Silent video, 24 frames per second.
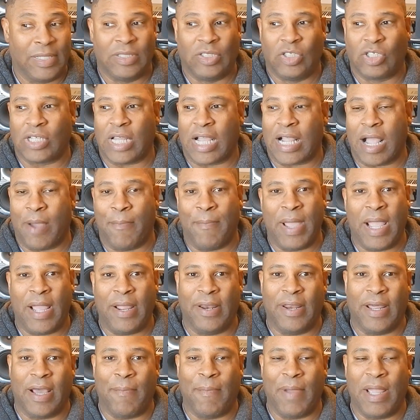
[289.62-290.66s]
Just like I
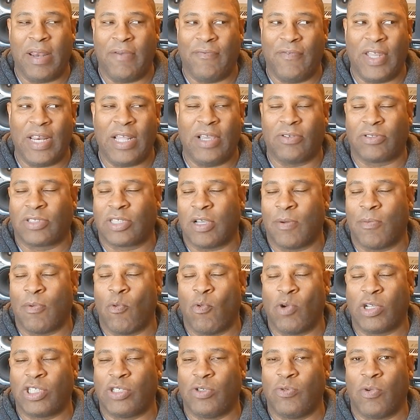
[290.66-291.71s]
made a video talking about
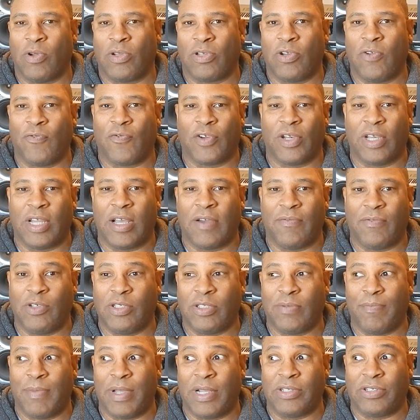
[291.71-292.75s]
what you want to do for love
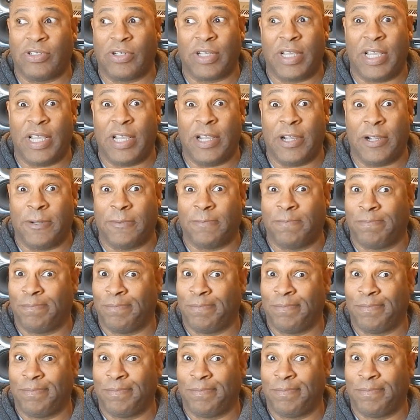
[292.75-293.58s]
using Behringer gear.